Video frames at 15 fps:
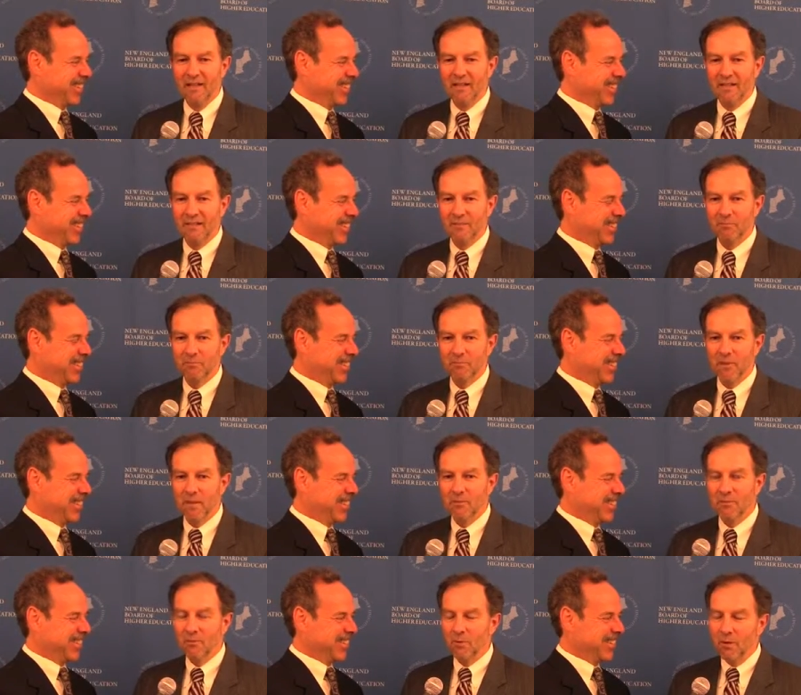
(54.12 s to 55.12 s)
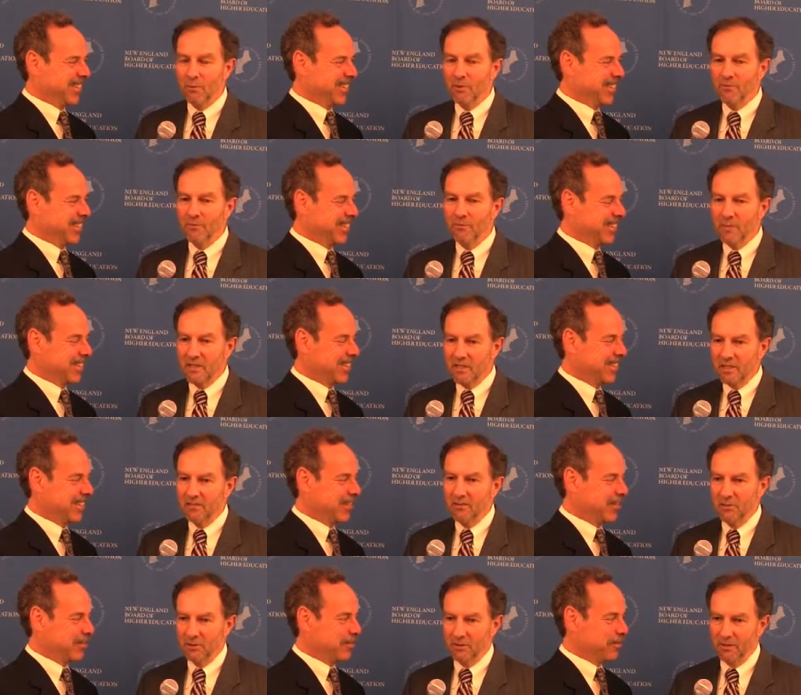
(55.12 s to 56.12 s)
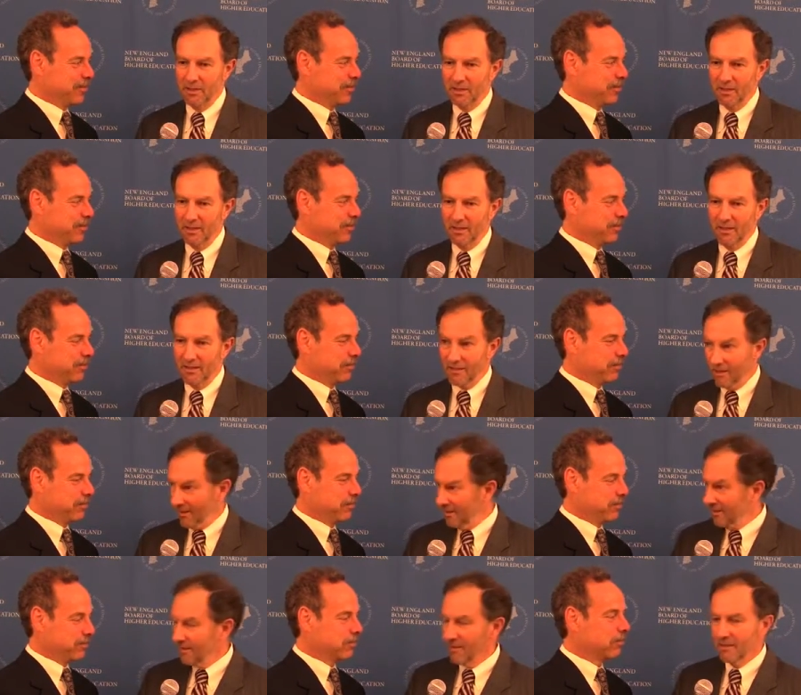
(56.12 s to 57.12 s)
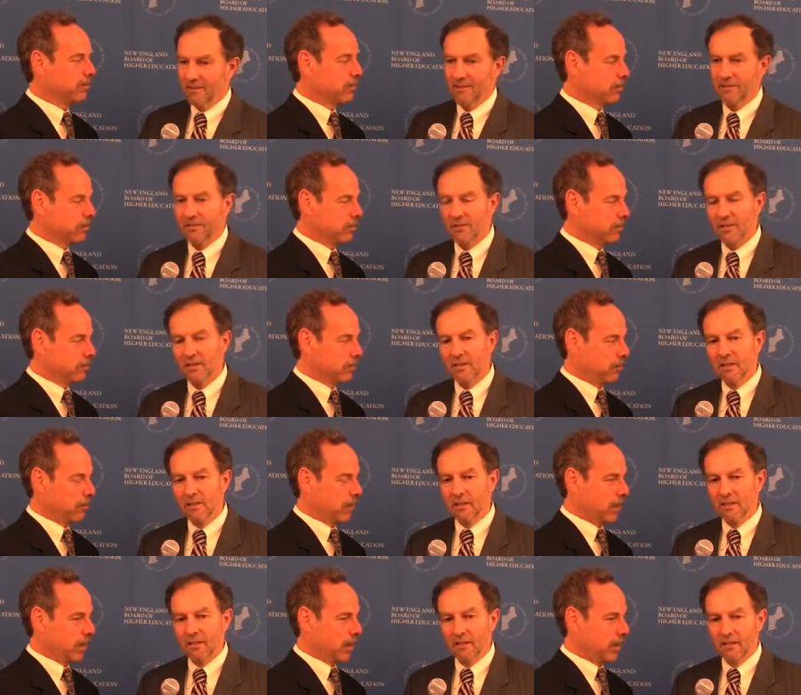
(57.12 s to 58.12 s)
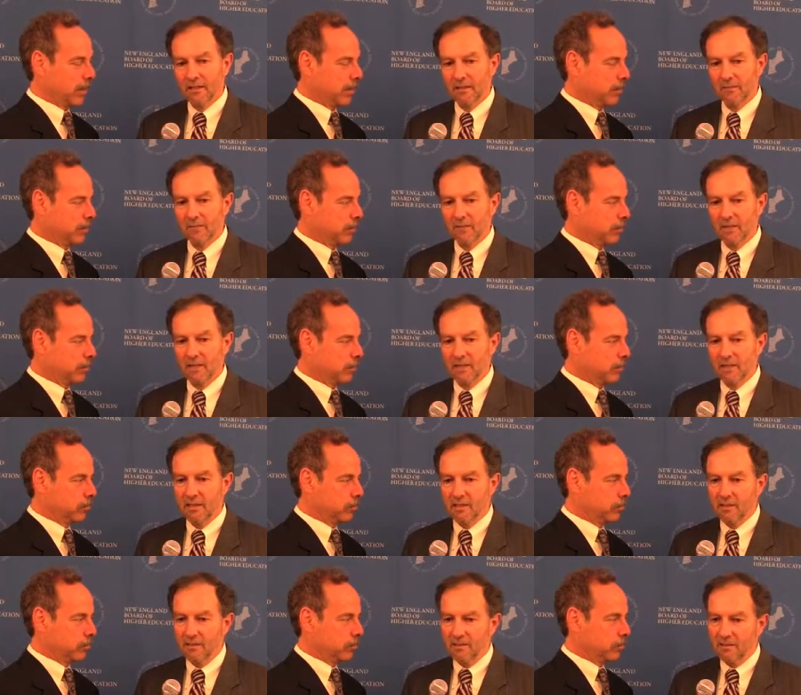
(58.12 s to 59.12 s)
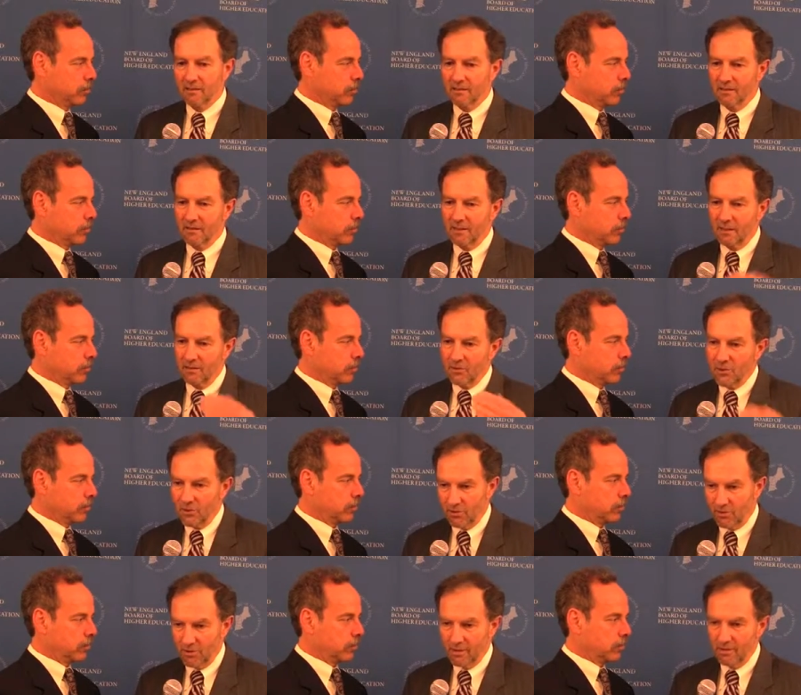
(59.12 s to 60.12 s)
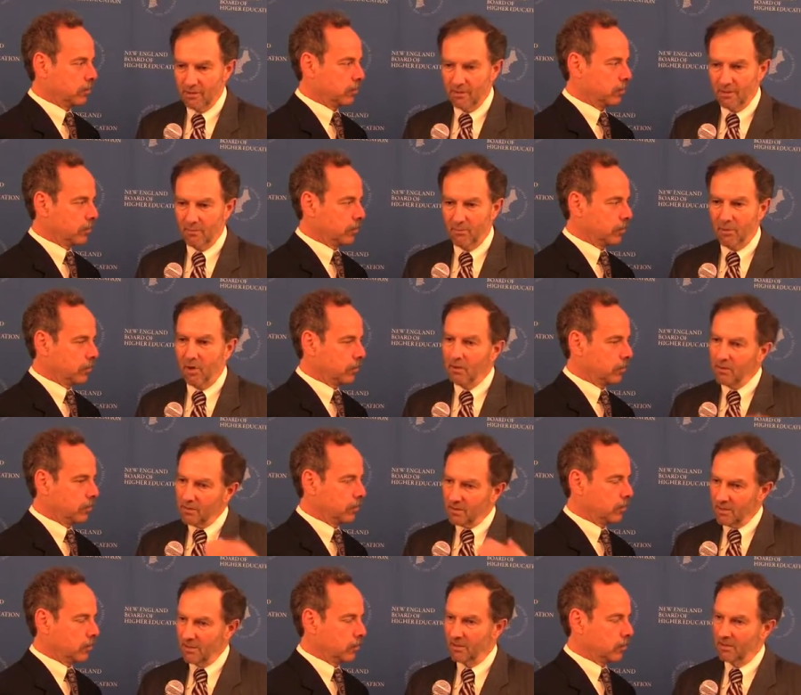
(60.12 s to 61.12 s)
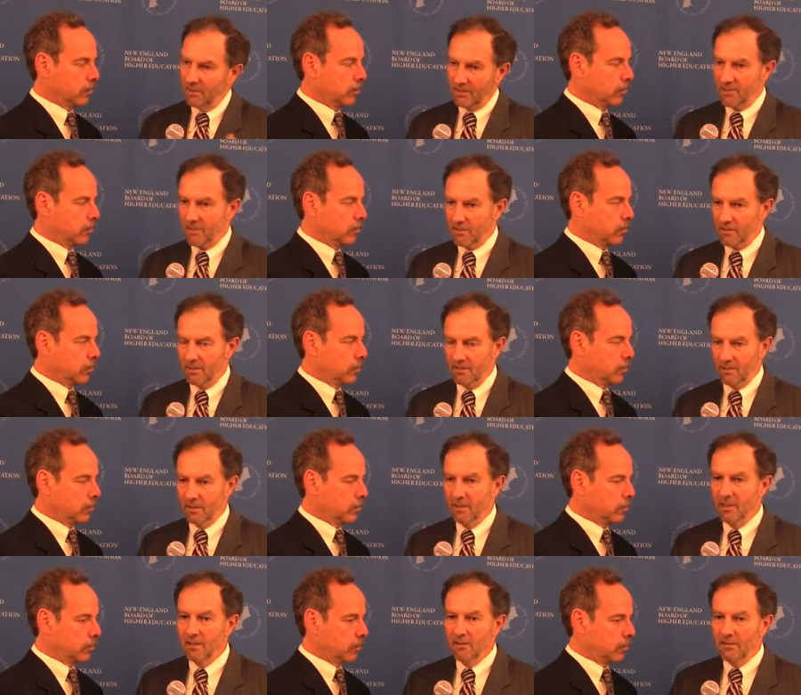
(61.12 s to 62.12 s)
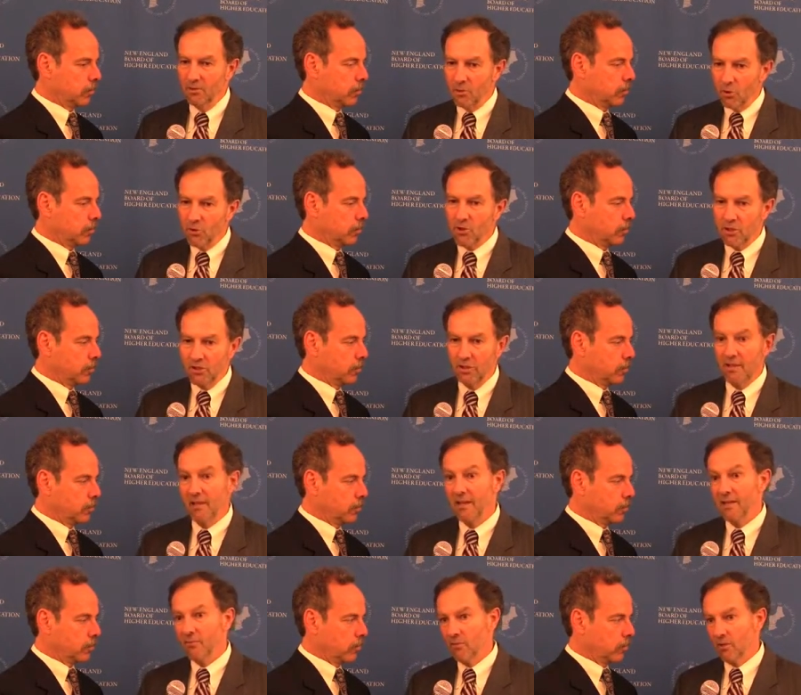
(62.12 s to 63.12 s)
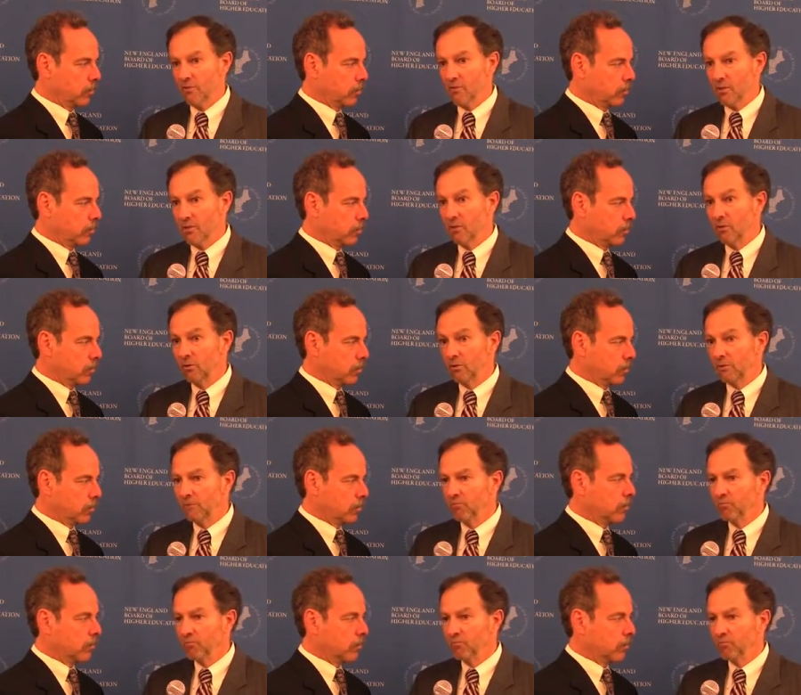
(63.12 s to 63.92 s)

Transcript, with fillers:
Speaker 1: Um, but what we've begun doing, I think, is uh, getting into the culture, into the policy lexicon, the notion that A, there ought to be a goal,